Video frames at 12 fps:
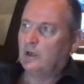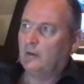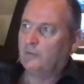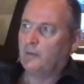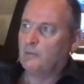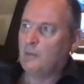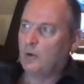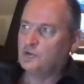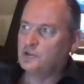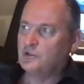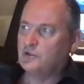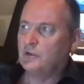
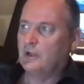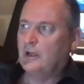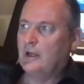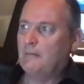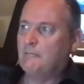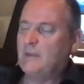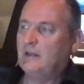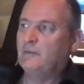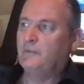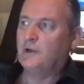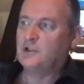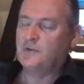most in the
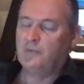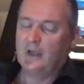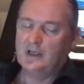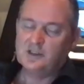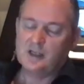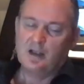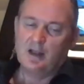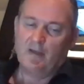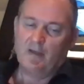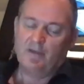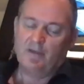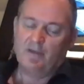first phase. I
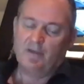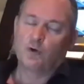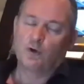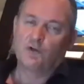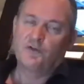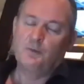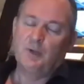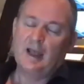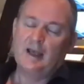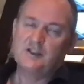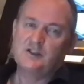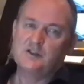think the royalty
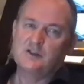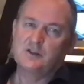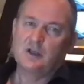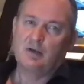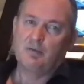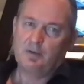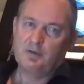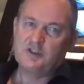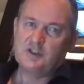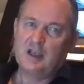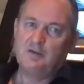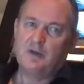plays are very
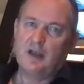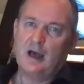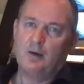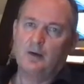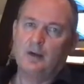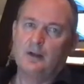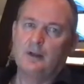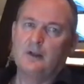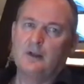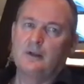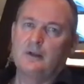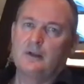safe now.
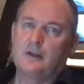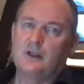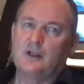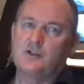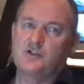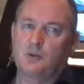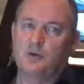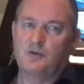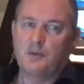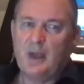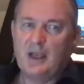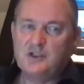Some of
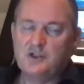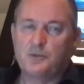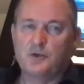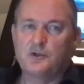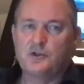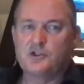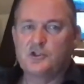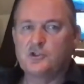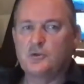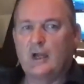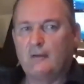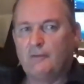the major producers
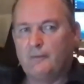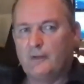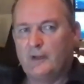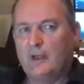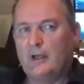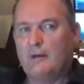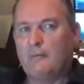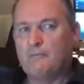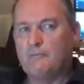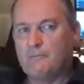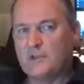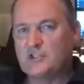who have
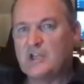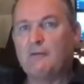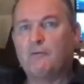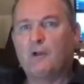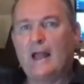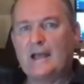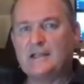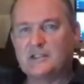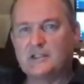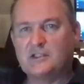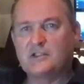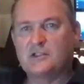several
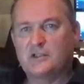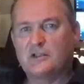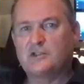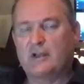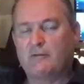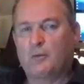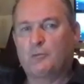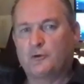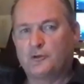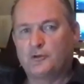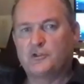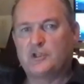assets, several
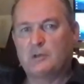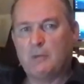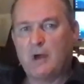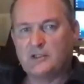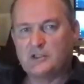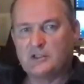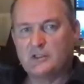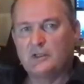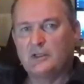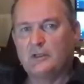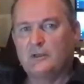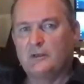producing mines,
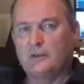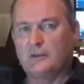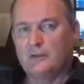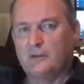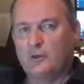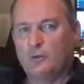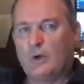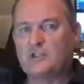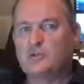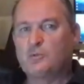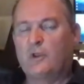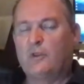the
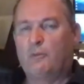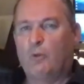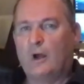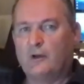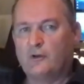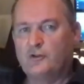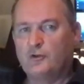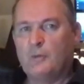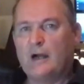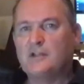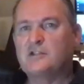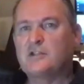ones with 1 or 2
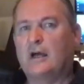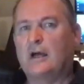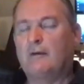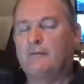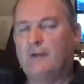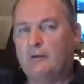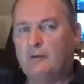mines are very